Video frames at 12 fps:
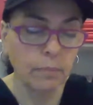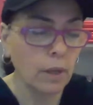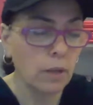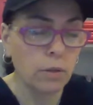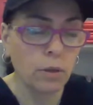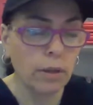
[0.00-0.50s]

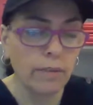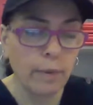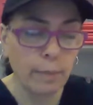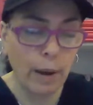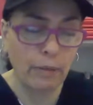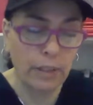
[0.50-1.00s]
You'll give
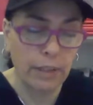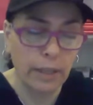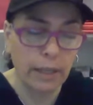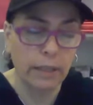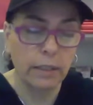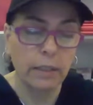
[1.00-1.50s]
up
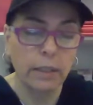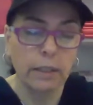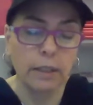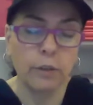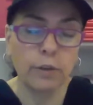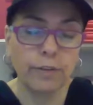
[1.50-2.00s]
everything,
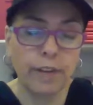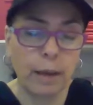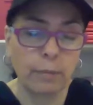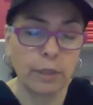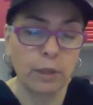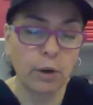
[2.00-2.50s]
your
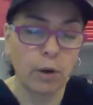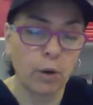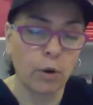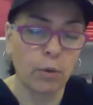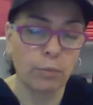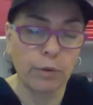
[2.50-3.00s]
family, your
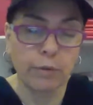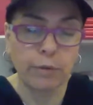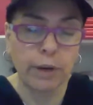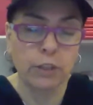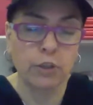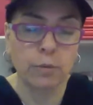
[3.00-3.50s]
home, your
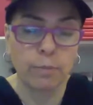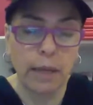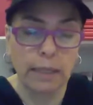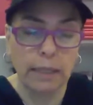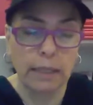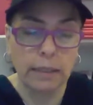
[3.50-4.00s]
friends, your
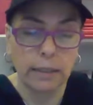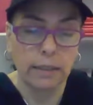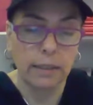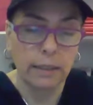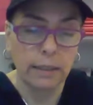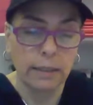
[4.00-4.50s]
money.
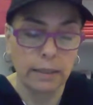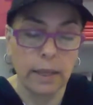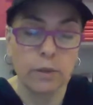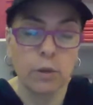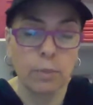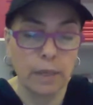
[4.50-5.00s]

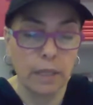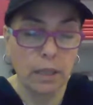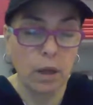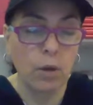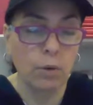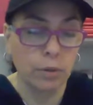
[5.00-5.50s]
Then you'll be
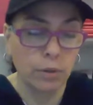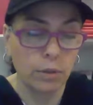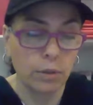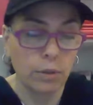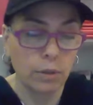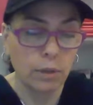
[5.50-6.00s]
alone.
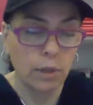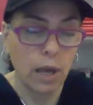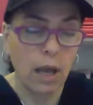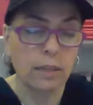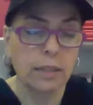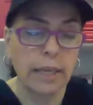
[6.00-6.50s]

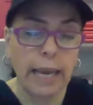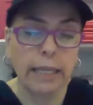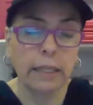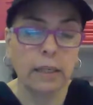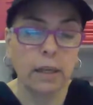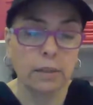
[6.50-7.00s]
I'll take
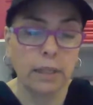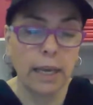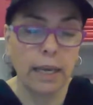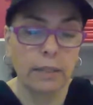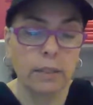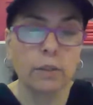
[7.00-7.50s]
and I'll
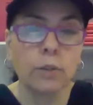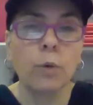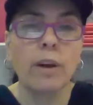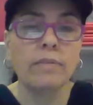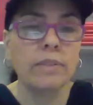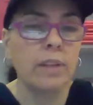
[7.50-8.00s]
take till you
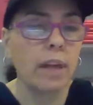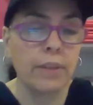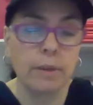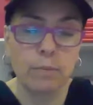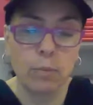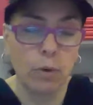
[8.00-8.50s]
have
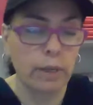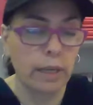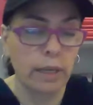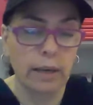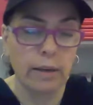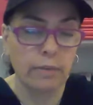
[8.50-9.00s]
nothing more to
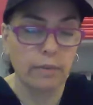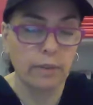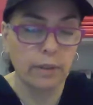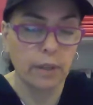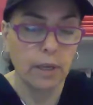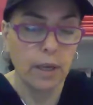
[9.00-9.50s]
give.
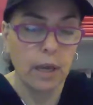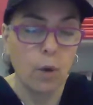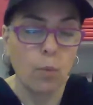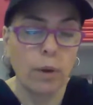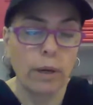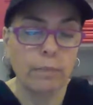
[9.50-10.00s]

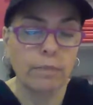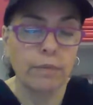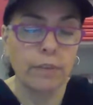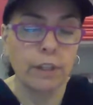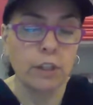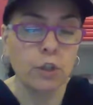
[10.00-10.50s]
When I'm
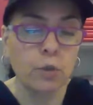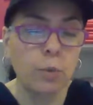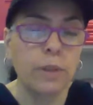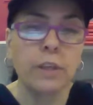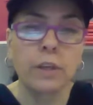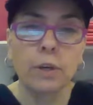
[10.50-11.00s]
finished
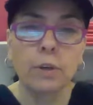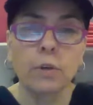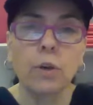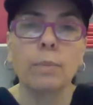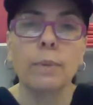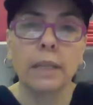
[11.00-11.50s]
with you,
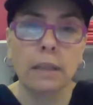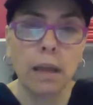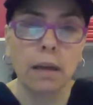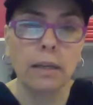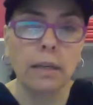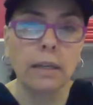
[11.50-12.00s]
you'll be
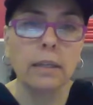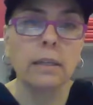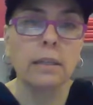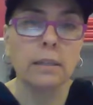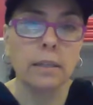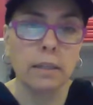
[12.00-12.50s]
lucky
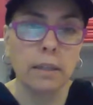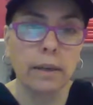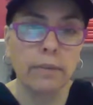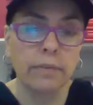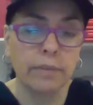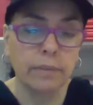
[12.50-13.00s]
to live.